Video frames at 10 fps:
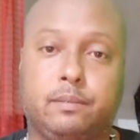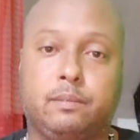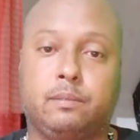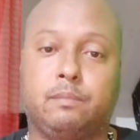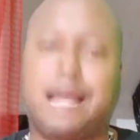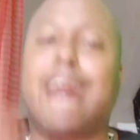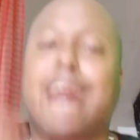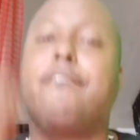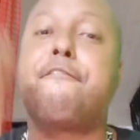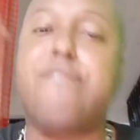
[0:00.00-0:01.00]
not
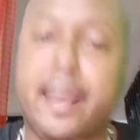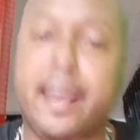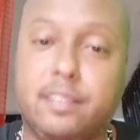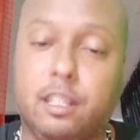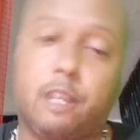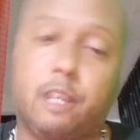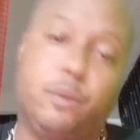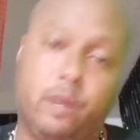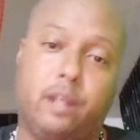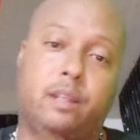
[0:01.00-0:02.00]
affect the community.
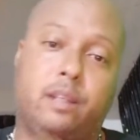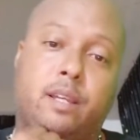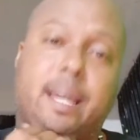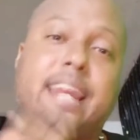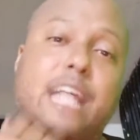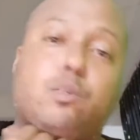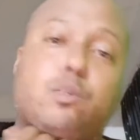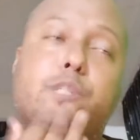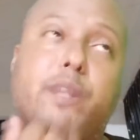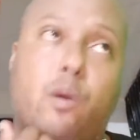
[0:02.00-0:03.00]
And that's what's been
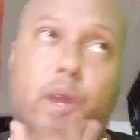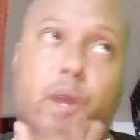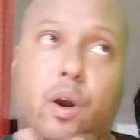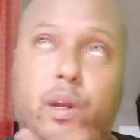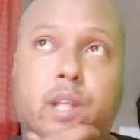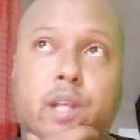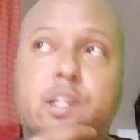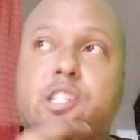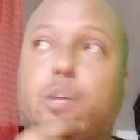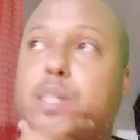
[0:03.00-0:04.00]
going on.
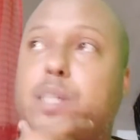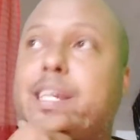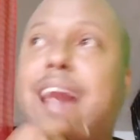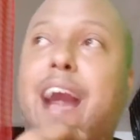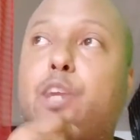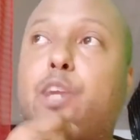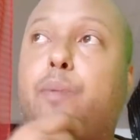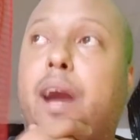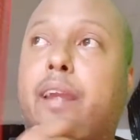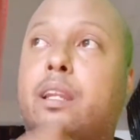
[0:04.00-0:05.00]
Someone said occupying.
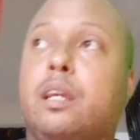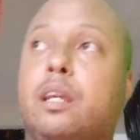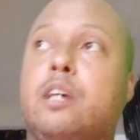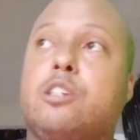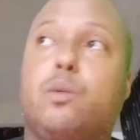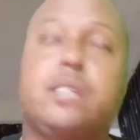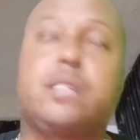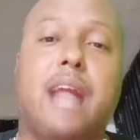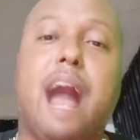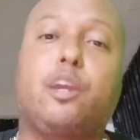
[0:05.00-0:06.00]

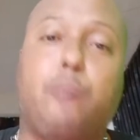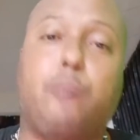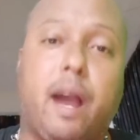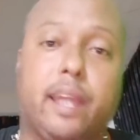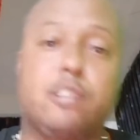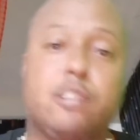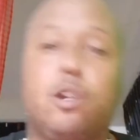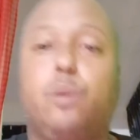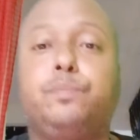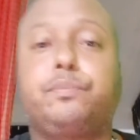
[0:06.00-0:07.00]
So
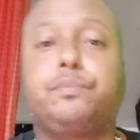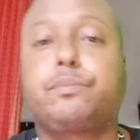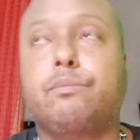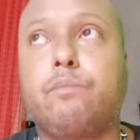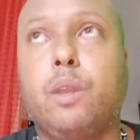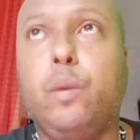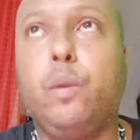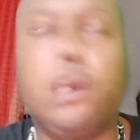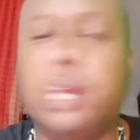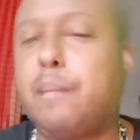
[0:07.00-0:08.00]
we don't need
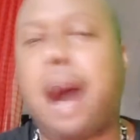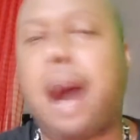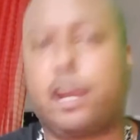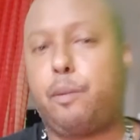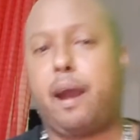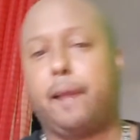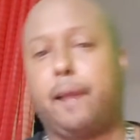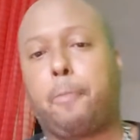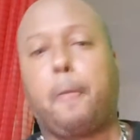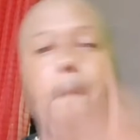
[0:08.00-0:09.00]
them occupying.
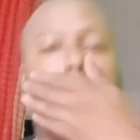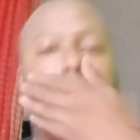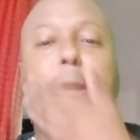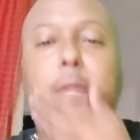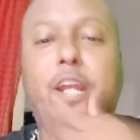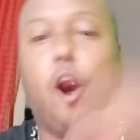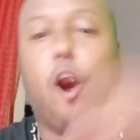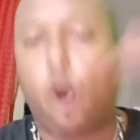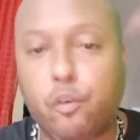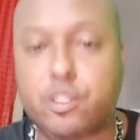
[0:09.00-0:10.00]
We don't need an
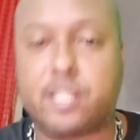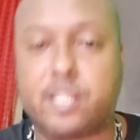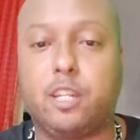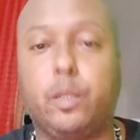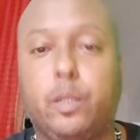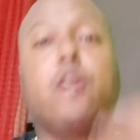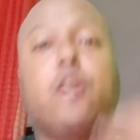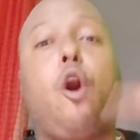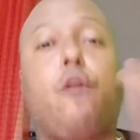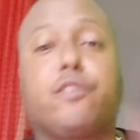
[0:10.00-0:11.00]
overseer. We need an
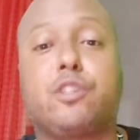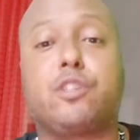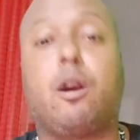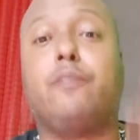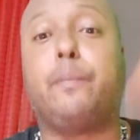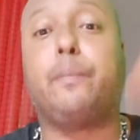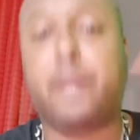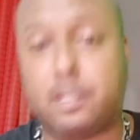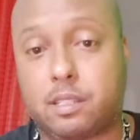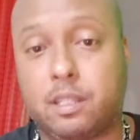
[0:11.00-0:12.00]
officer of the
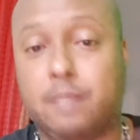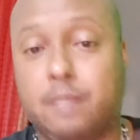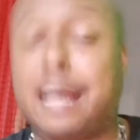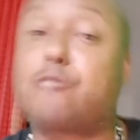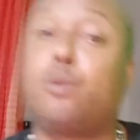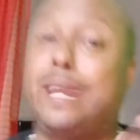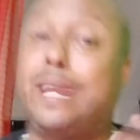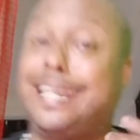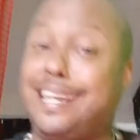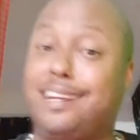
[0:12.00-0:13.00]
peace. That's what we
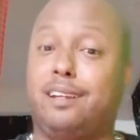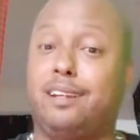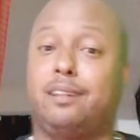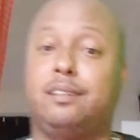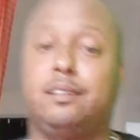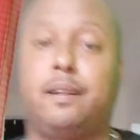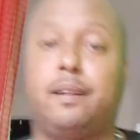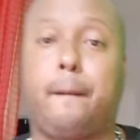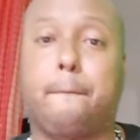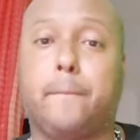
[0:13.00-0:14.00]
need,
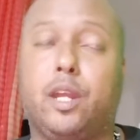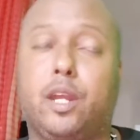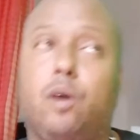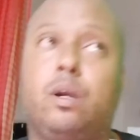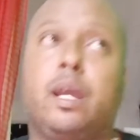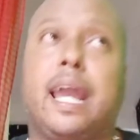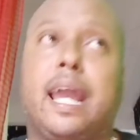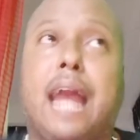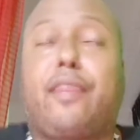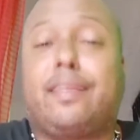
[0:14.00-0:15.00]
and I
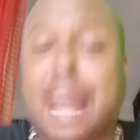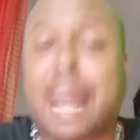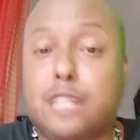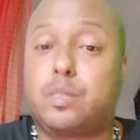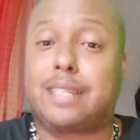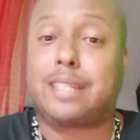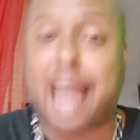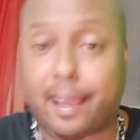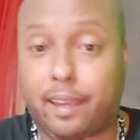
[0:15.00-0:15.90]
think that's what's lacking.